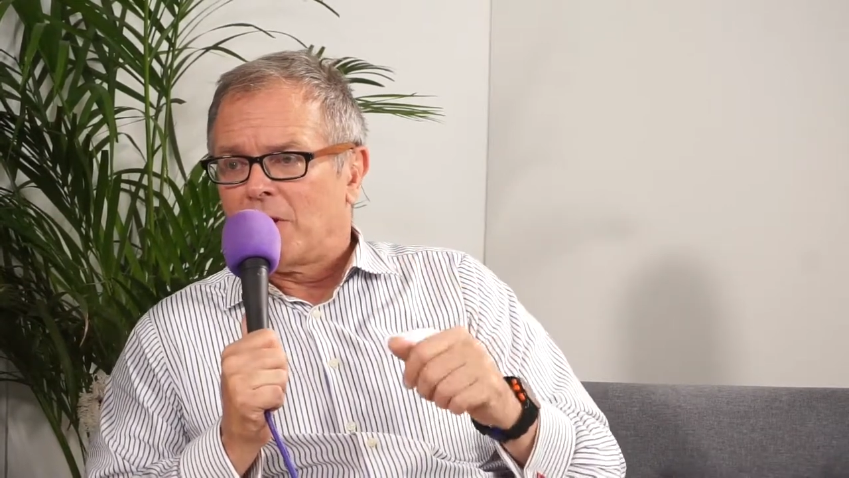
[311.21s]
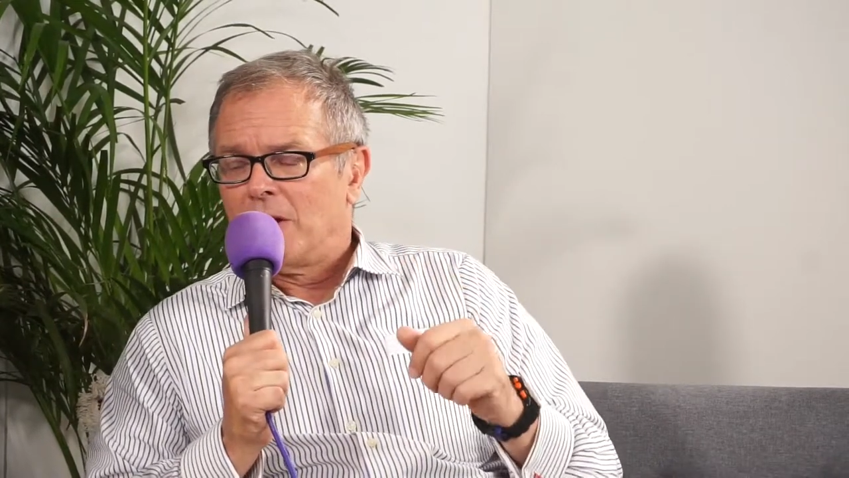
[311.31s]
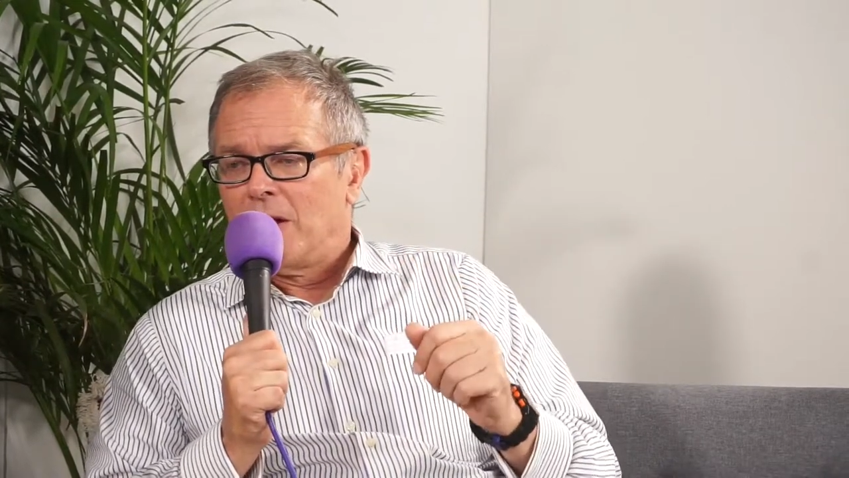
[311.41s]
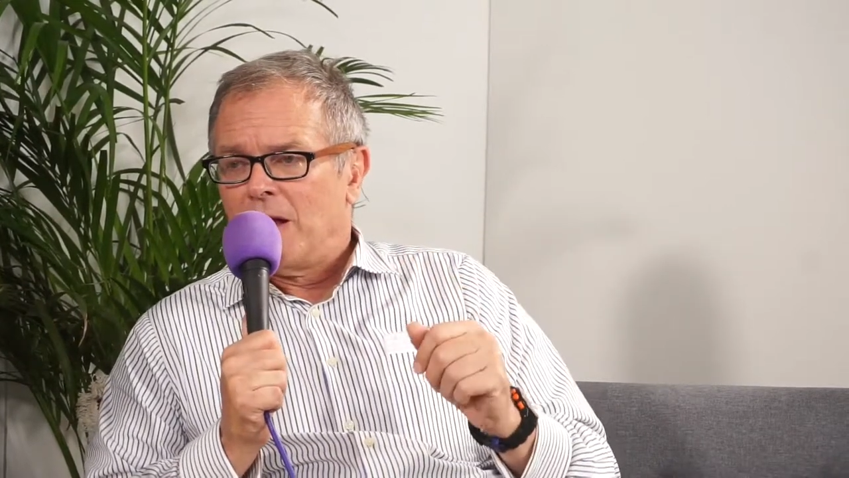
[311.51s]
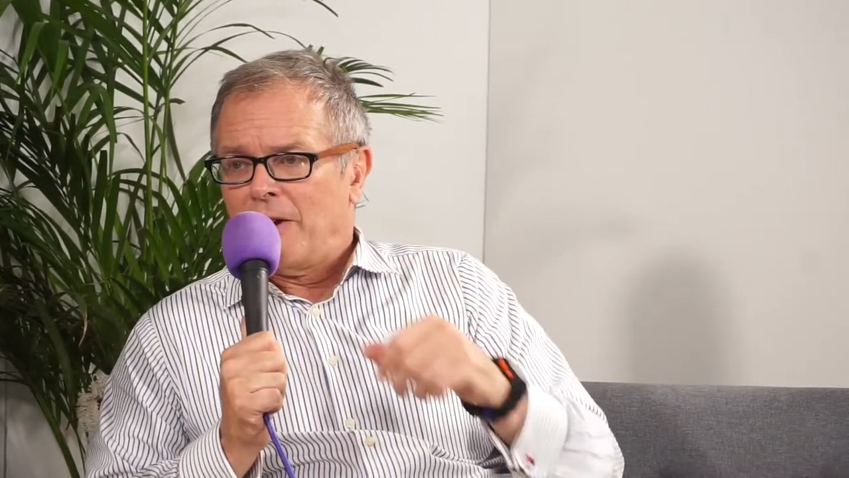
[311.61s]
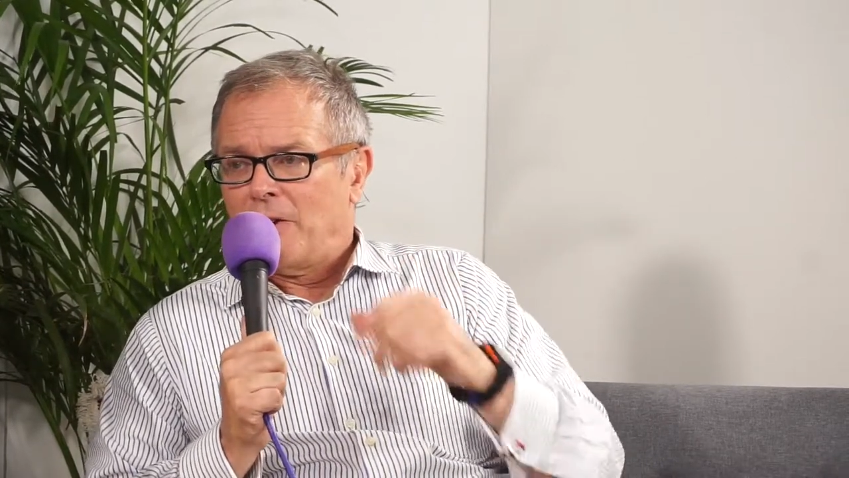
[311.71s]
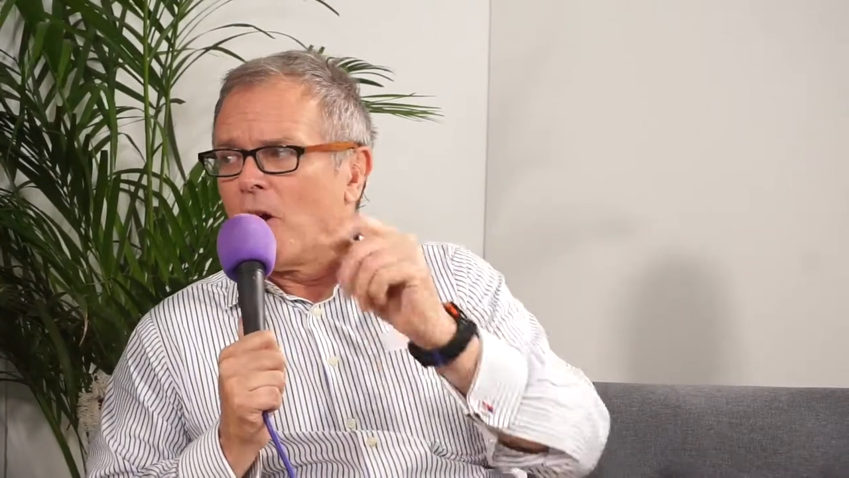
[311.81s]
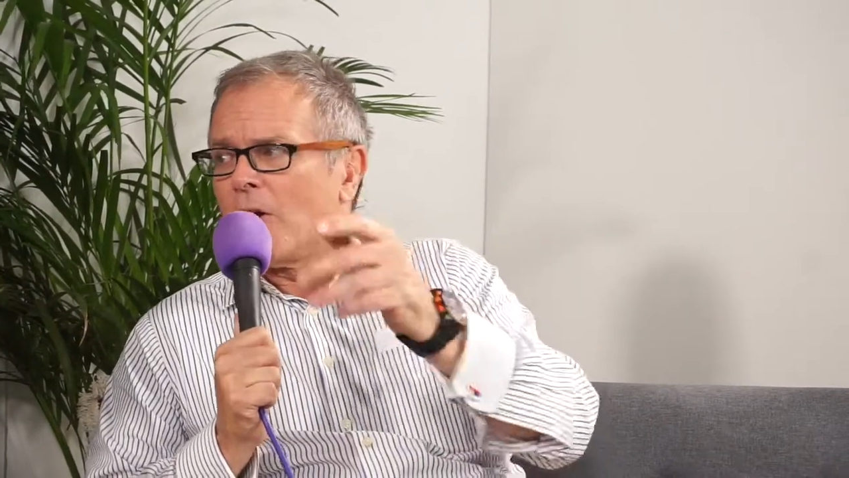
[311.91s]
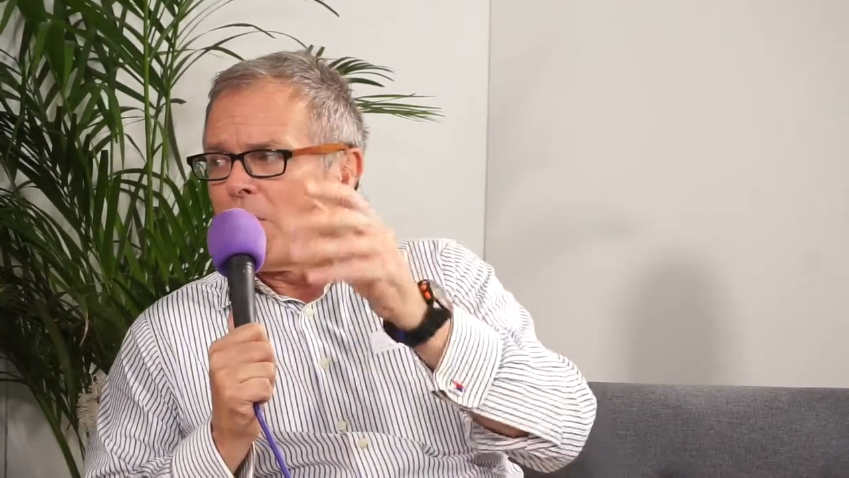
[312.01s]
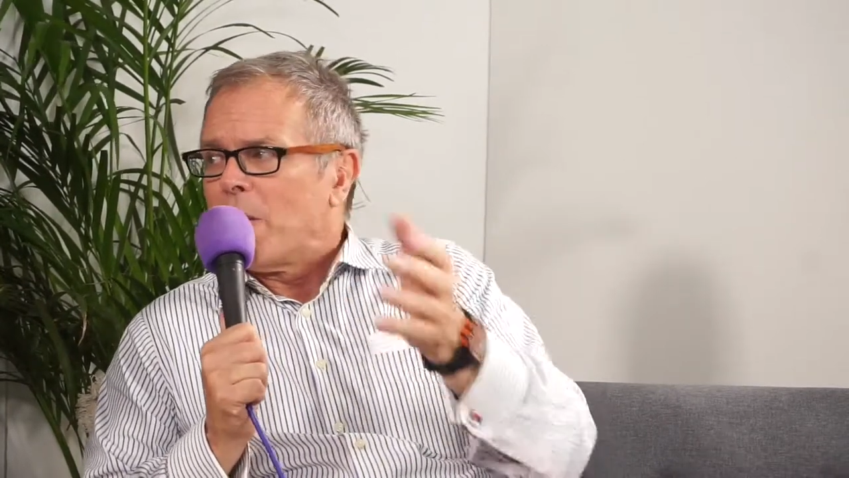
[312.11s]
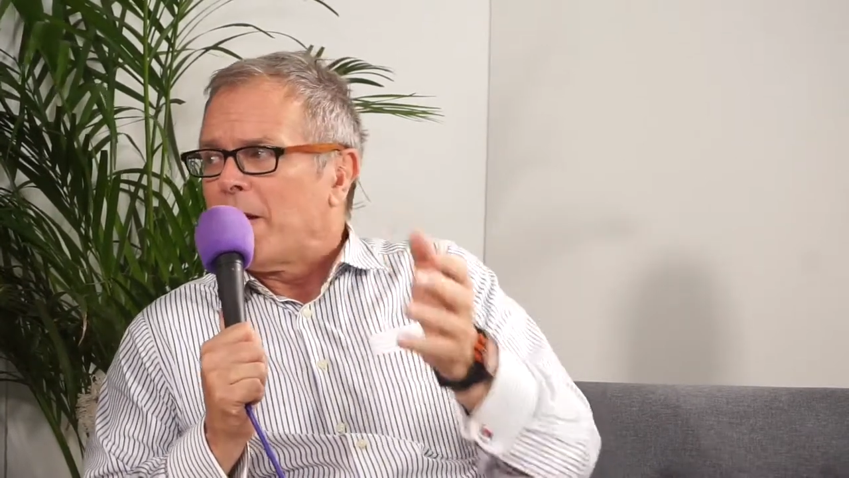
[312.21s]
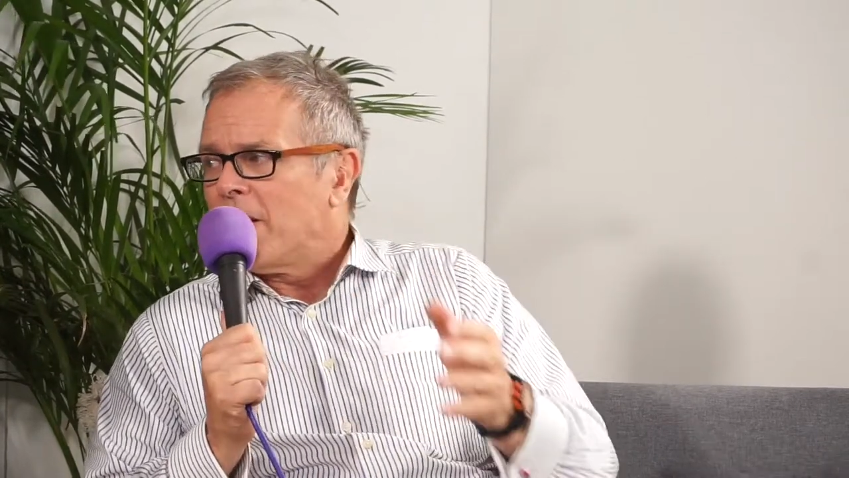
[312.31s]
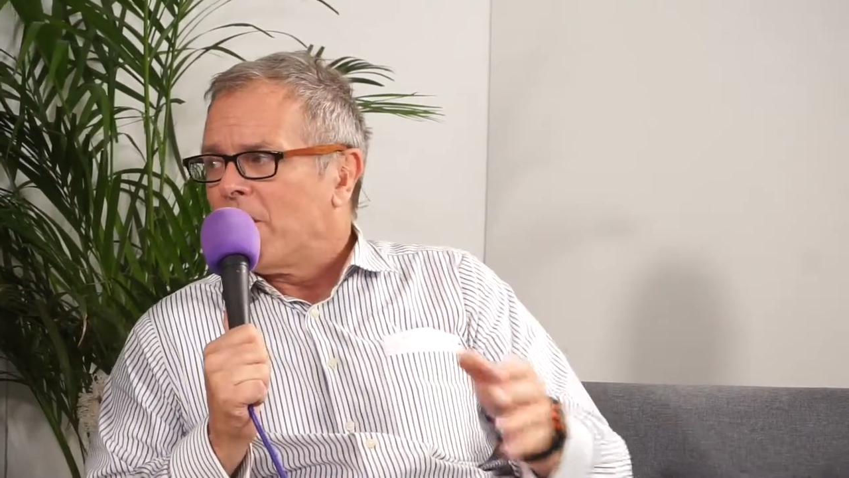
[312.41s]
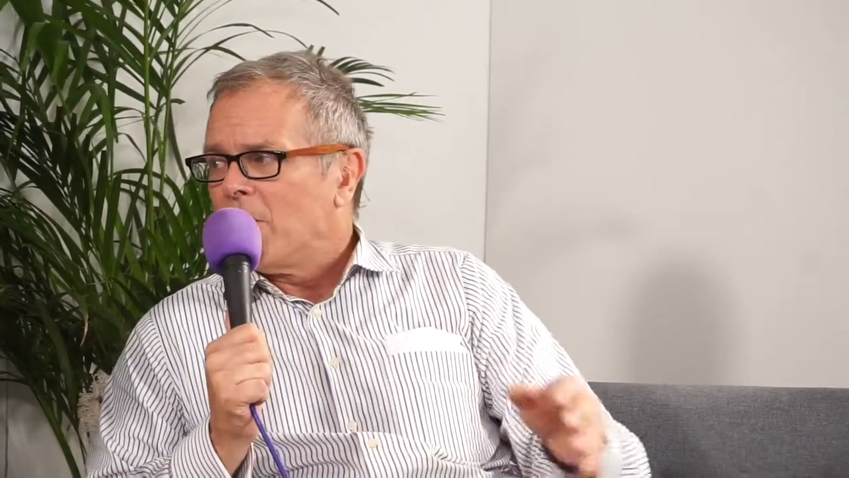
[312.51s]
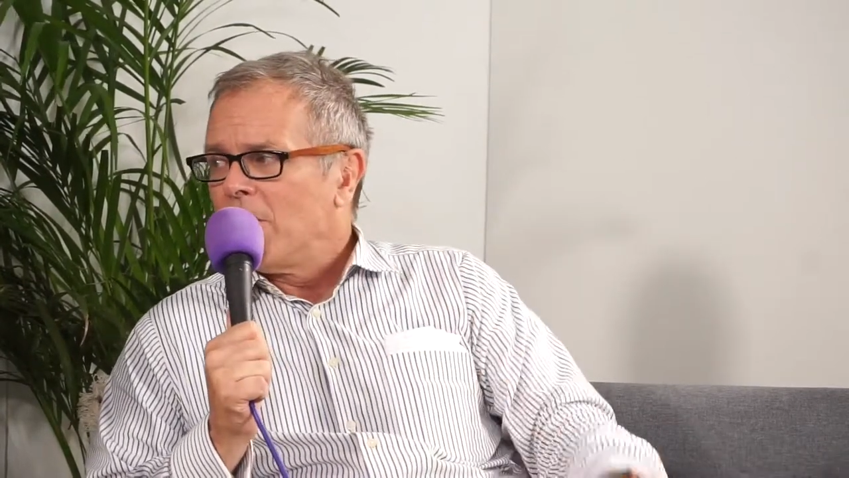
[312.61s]
and, and knock on the
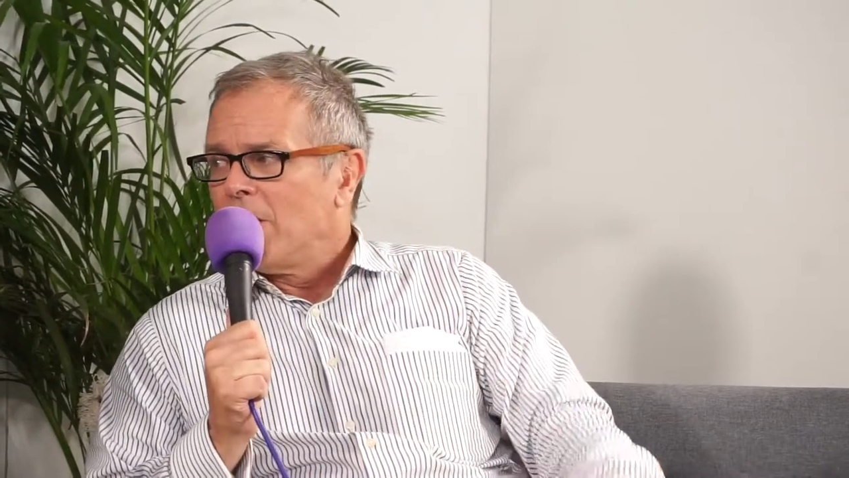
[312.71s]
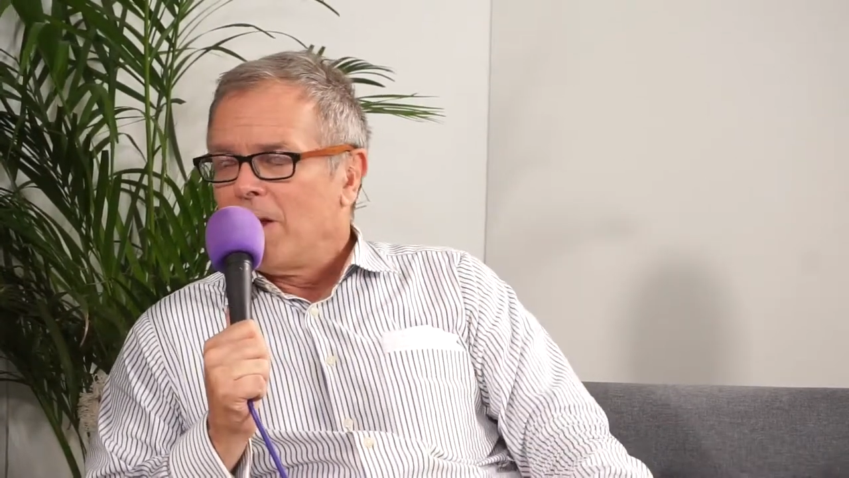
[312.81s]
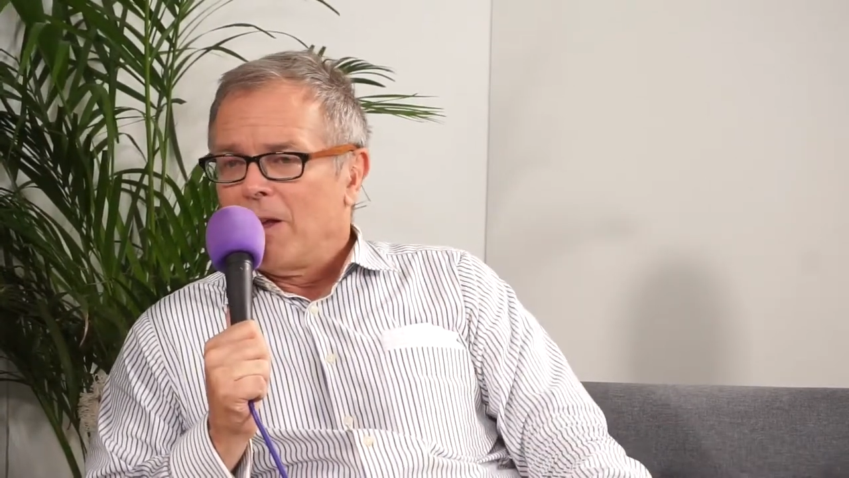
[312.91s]
window.